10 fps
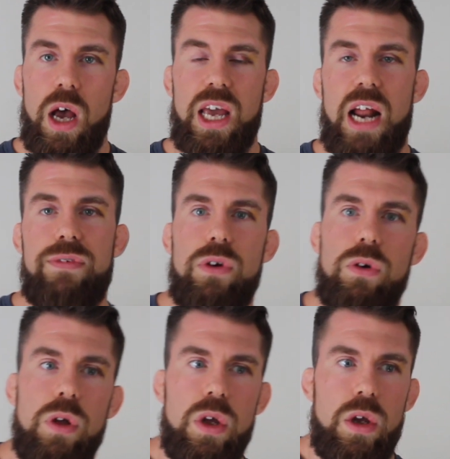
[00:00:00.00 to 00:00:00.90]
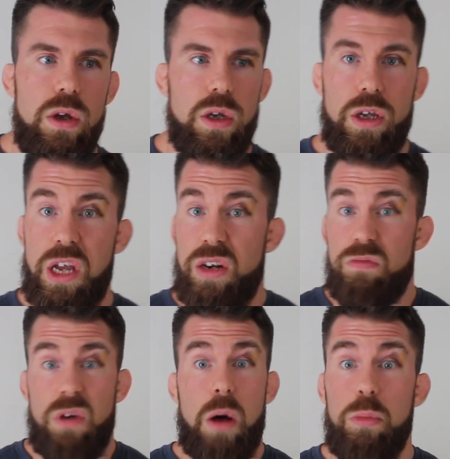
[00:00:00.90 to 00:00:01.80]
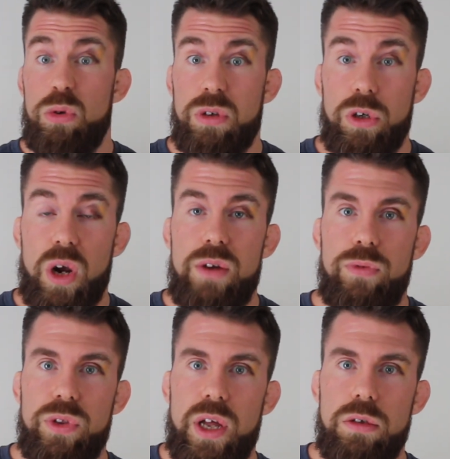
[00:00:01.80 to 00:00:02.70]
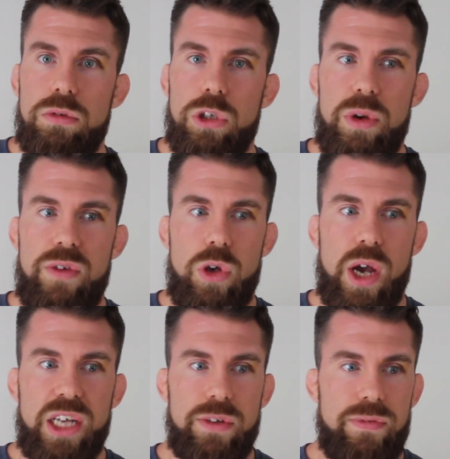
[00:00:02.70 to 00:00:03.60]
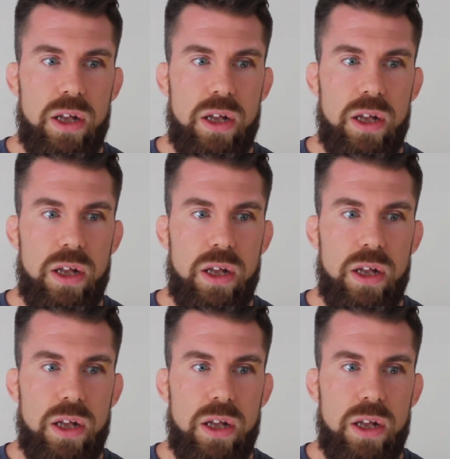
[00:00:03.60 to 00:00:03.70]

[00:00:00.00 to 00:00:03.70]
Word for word: Again, I feel again humbled and grateful that so many of you guys have